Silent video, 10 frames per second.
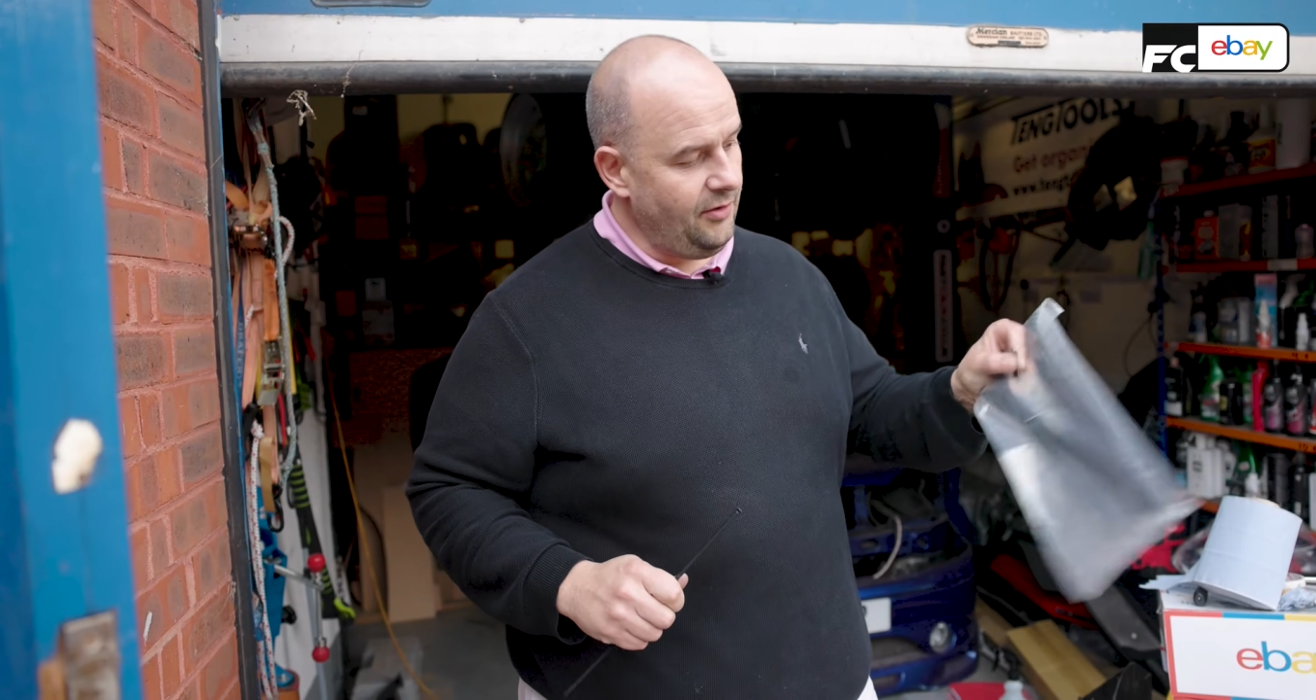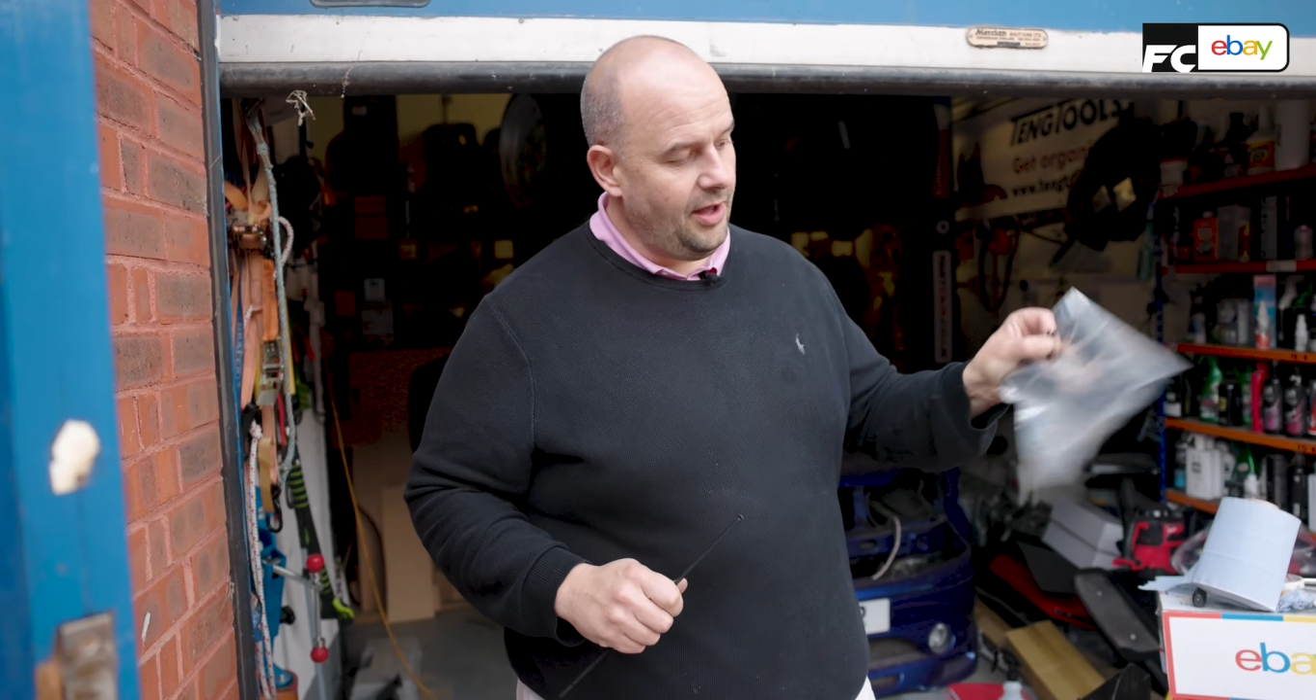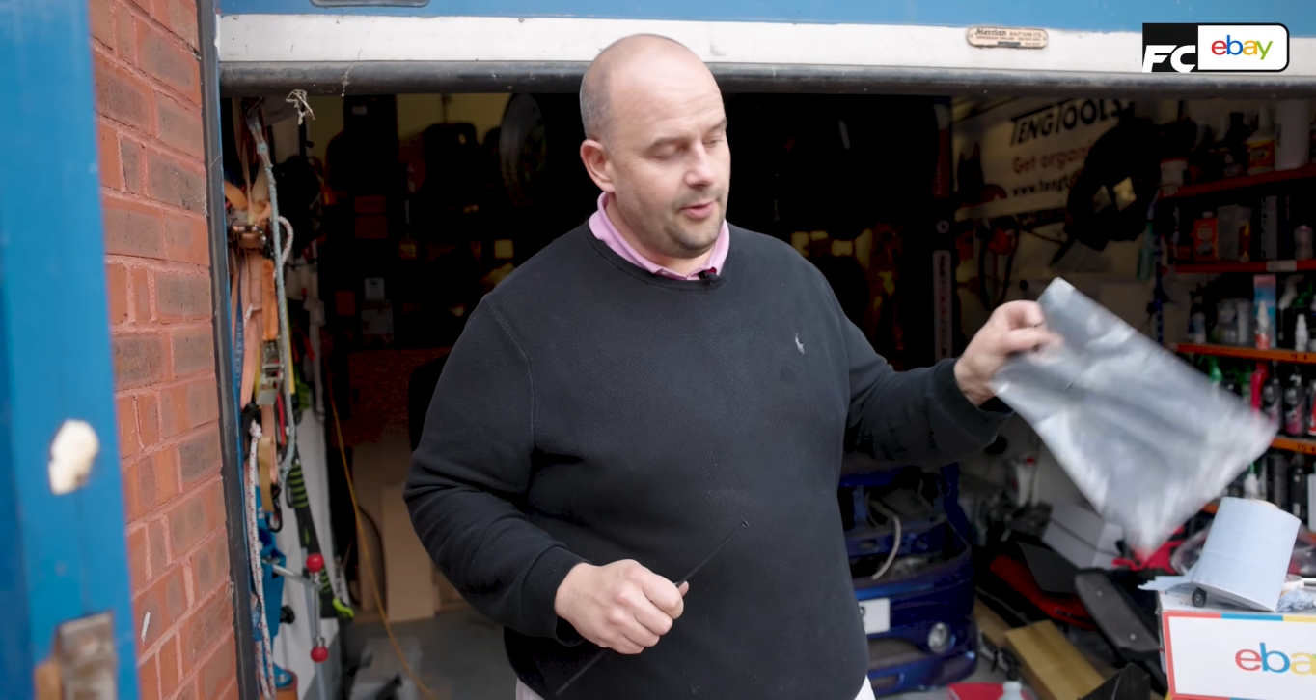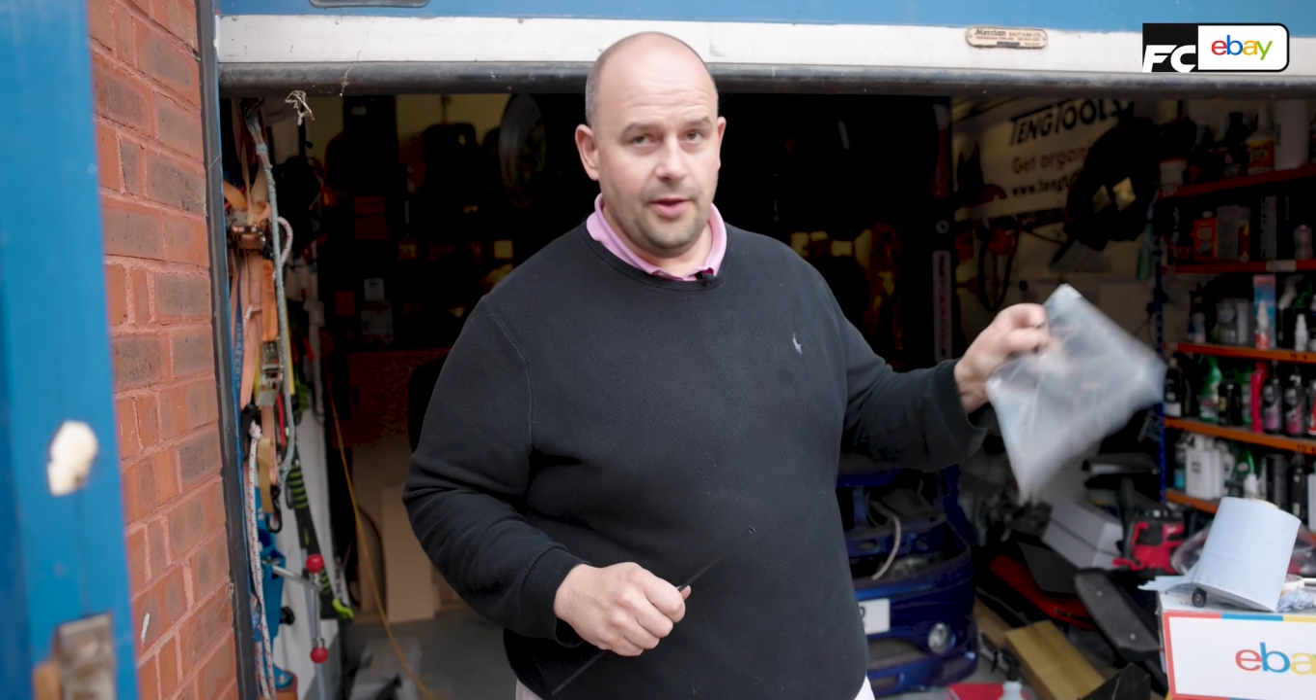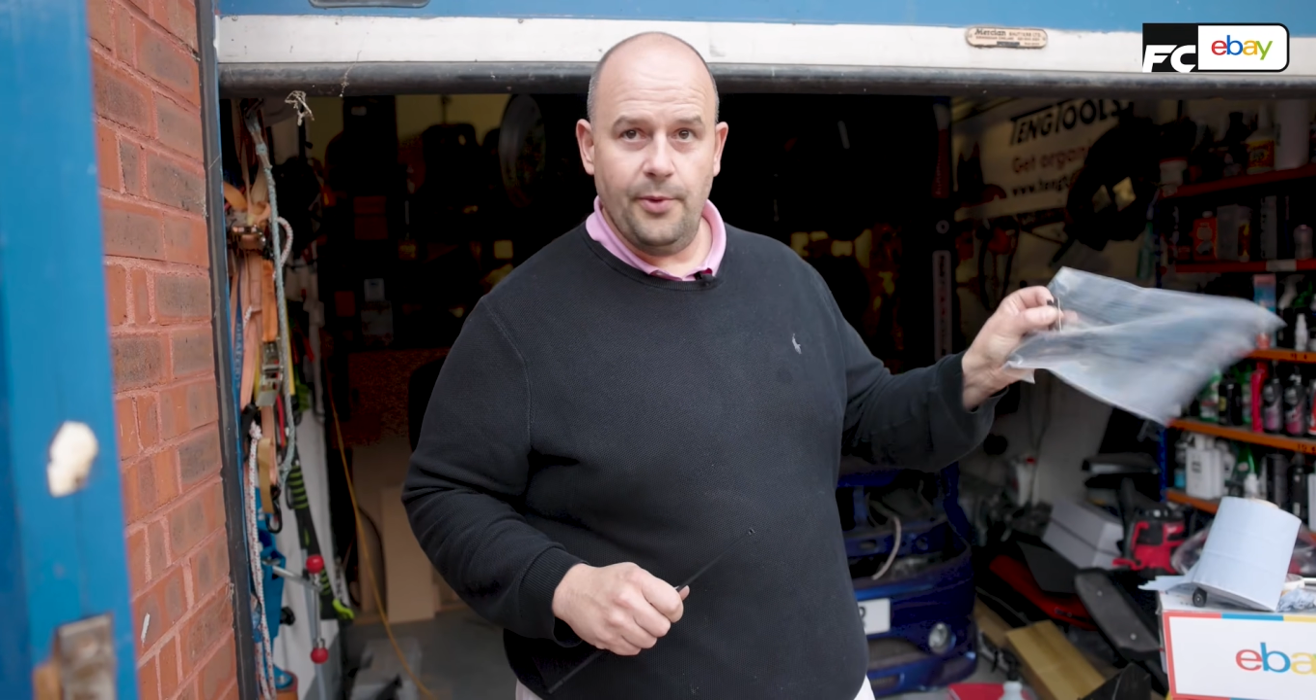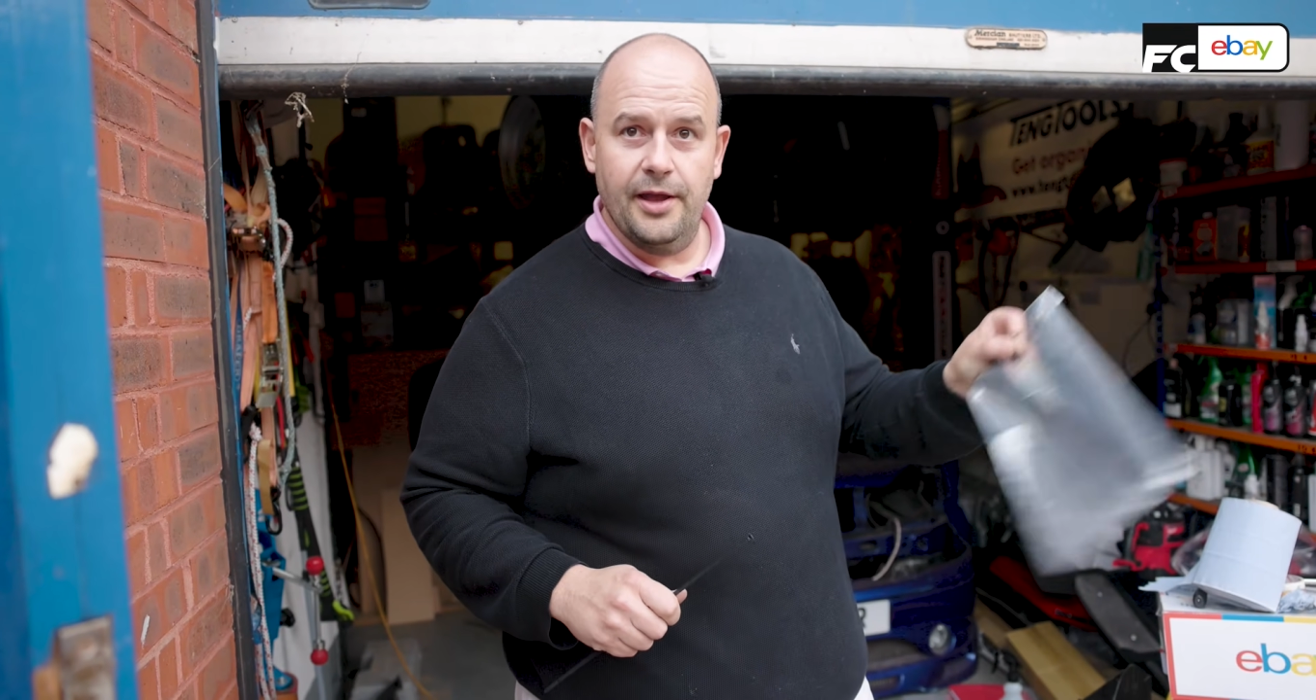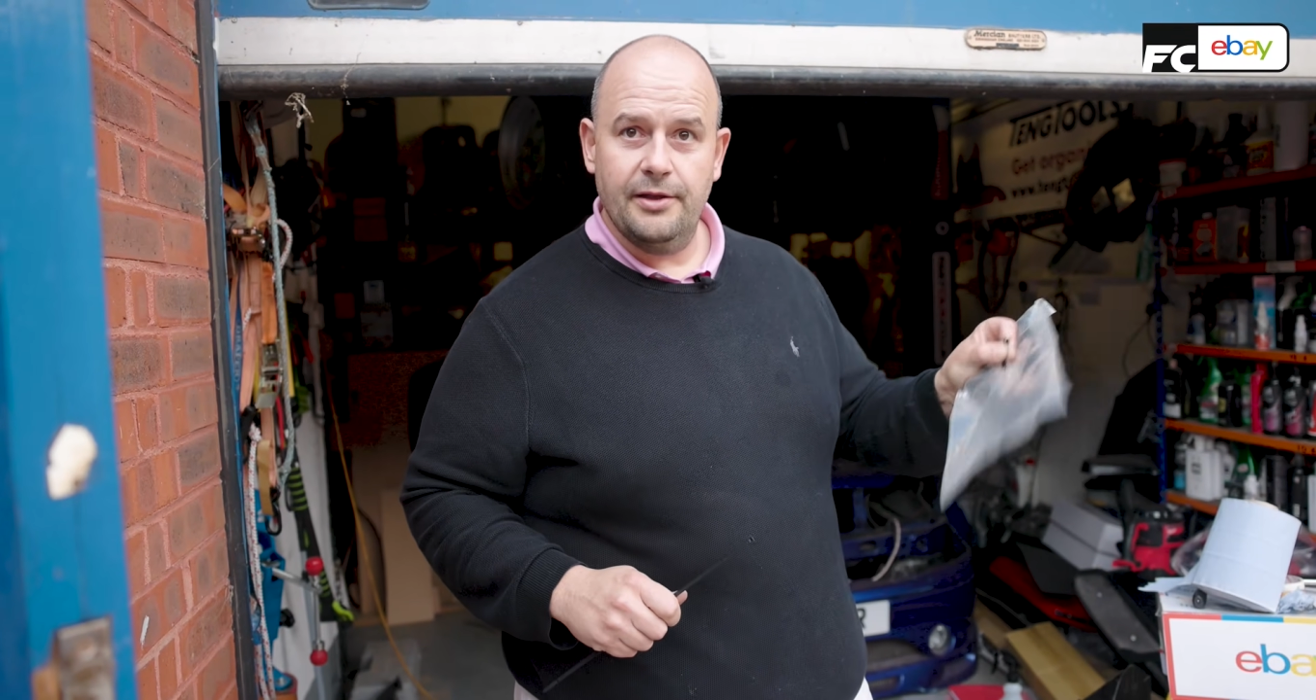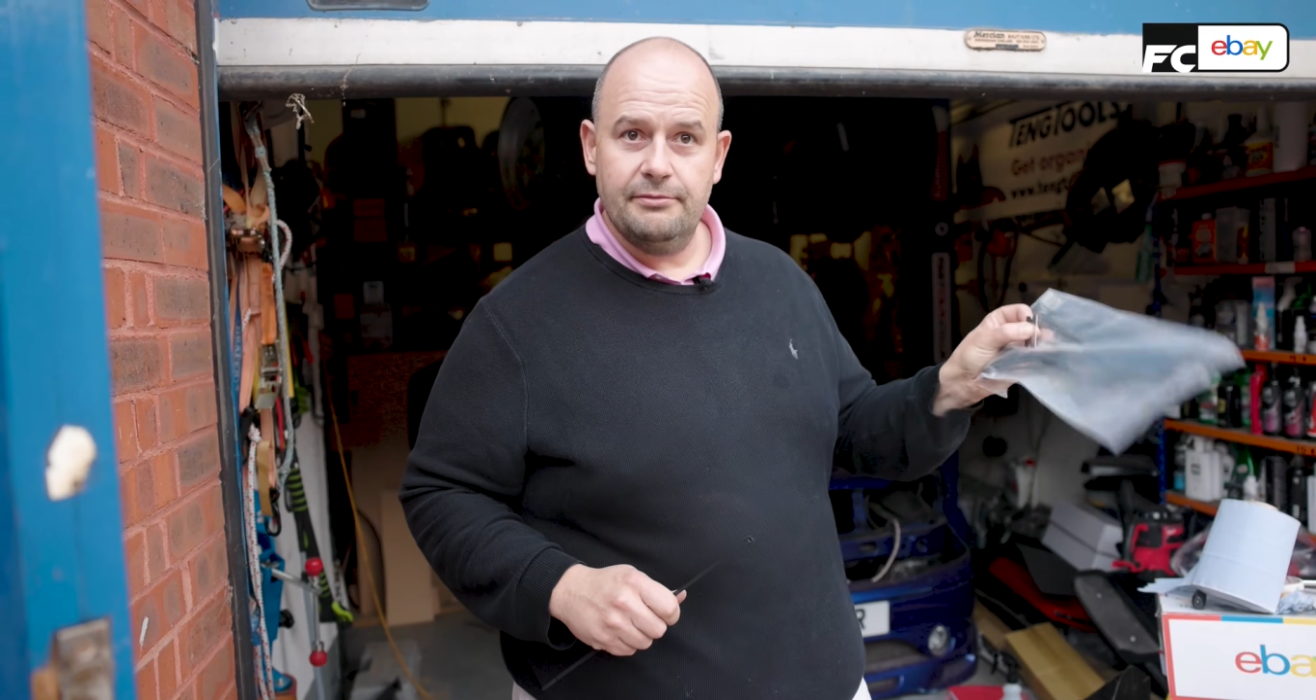go anywhere.